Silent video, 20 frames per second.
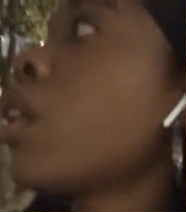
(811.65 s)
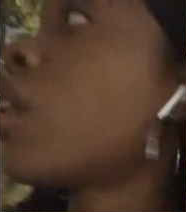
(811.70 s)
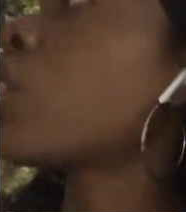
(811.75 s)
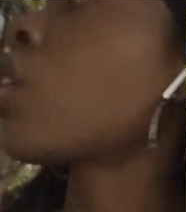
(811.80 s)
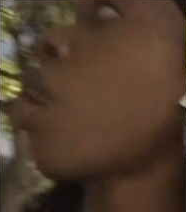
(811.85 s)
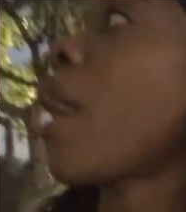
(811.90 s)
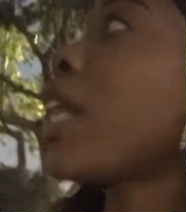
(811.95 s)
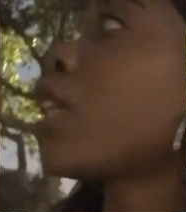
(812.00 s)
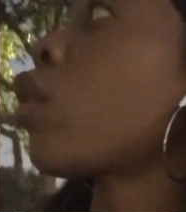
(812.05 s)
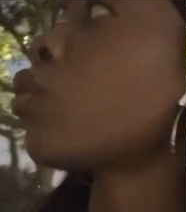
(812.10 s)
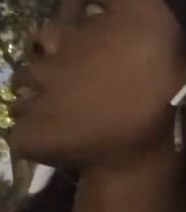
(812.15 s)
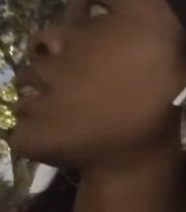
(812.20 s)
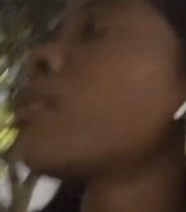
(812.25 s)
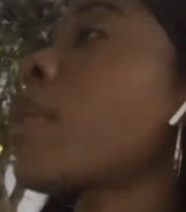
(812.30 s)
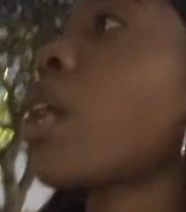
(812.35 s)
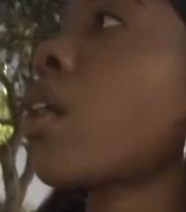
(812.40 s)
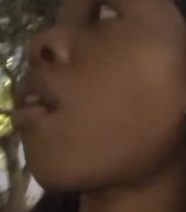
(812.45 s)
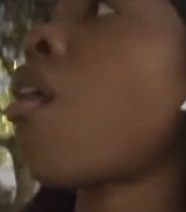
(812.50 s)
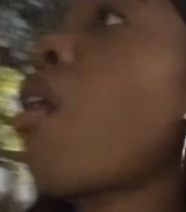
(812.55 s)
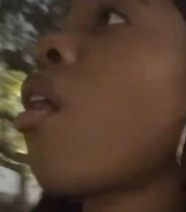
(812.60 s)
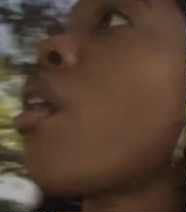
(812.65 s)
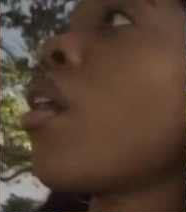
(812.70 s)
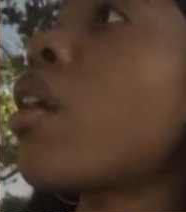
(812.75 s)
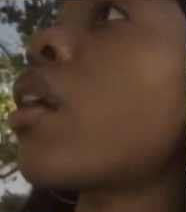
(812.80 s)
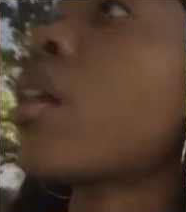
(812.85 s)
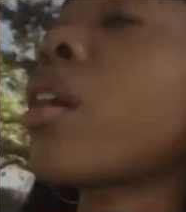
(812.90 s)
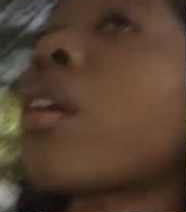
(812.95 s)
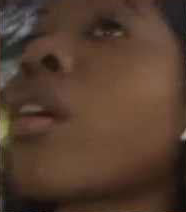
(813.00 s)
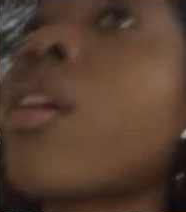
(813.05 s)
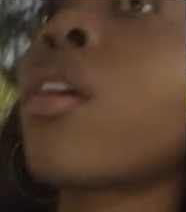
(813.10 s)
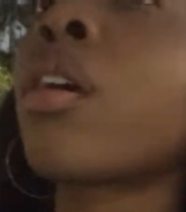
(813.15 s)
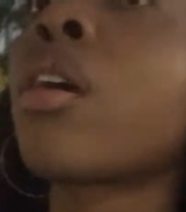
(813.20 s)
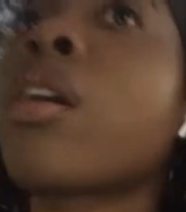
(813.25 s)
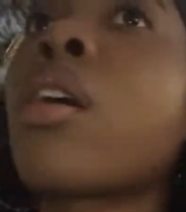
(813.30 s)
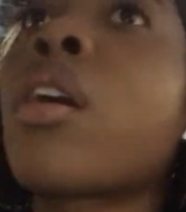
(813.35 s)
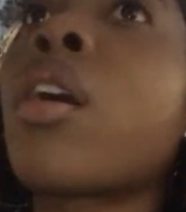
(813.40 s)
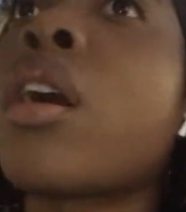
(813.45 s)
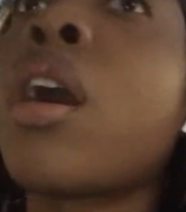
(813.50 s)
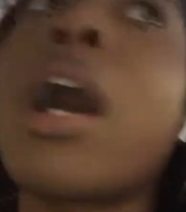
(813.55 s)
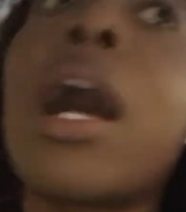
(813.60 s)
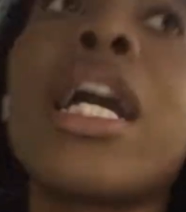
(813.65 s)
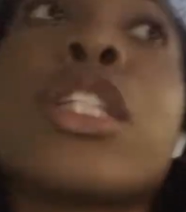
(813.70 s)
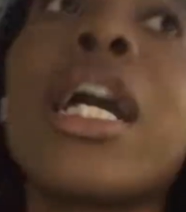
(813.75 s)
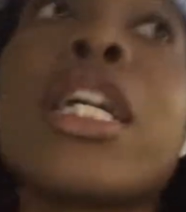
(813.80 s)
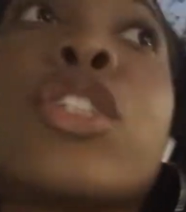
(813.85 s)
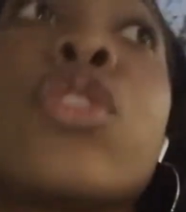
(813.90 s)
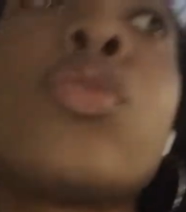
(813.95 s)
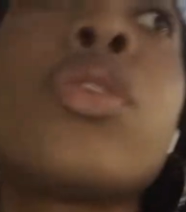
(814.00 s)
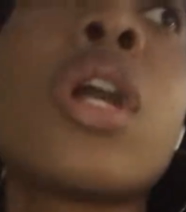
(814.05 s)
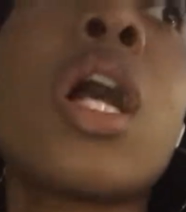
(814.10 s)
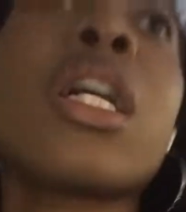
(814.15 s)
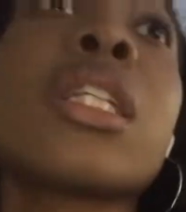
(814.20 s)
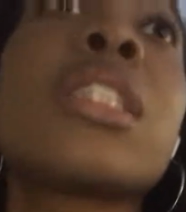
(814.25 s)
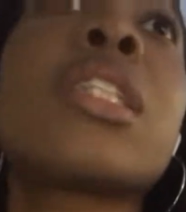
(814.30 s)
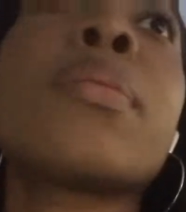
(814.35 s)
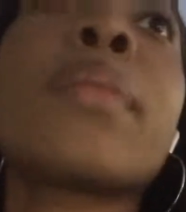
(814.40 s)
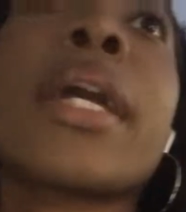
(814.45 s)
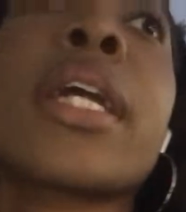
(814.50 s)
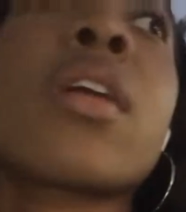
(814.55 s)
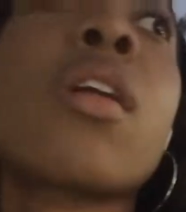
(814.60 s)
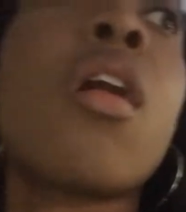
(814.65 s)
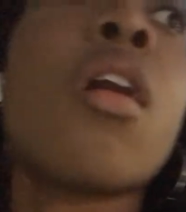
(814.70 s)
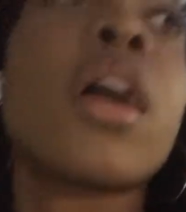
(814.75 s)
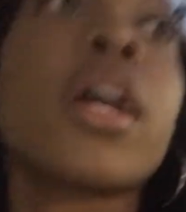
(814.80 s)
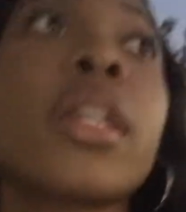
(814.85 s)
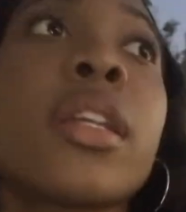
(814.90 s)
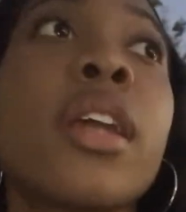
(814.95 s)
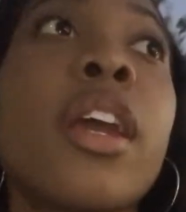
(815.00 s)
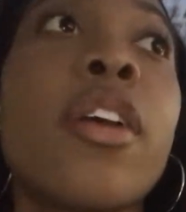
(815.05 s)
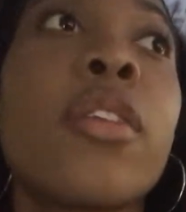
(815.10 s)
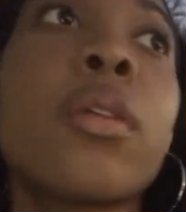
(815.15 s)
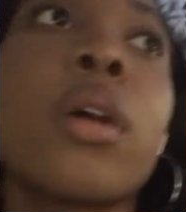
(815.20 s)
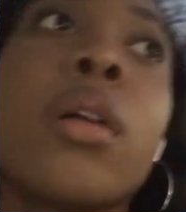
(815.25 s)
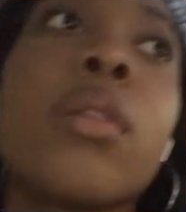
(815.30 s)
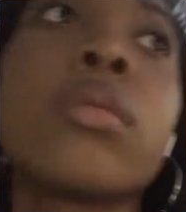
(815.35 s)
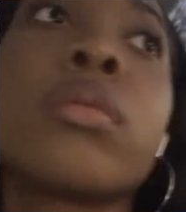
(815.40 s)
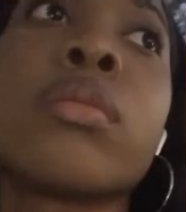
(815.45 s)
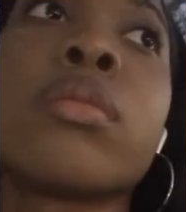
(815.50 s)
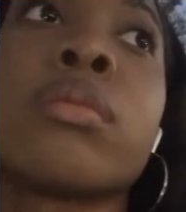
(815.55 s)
Y'all, I don't see my car. I do not see my car yet. Oh.